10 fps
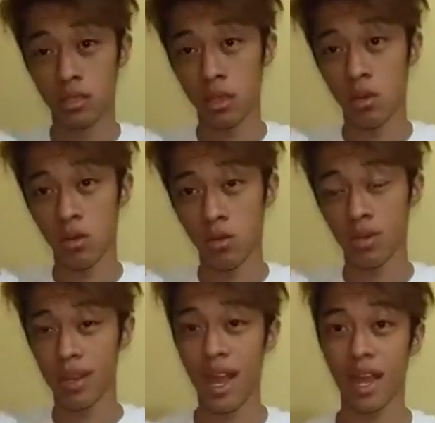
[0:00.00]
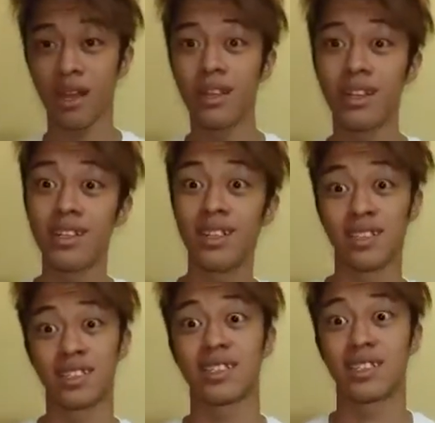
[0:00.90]
So yeah,
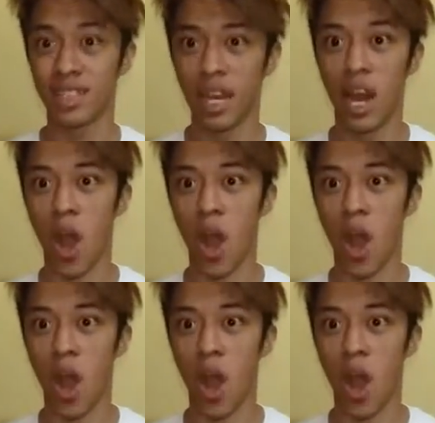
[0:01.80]
let's get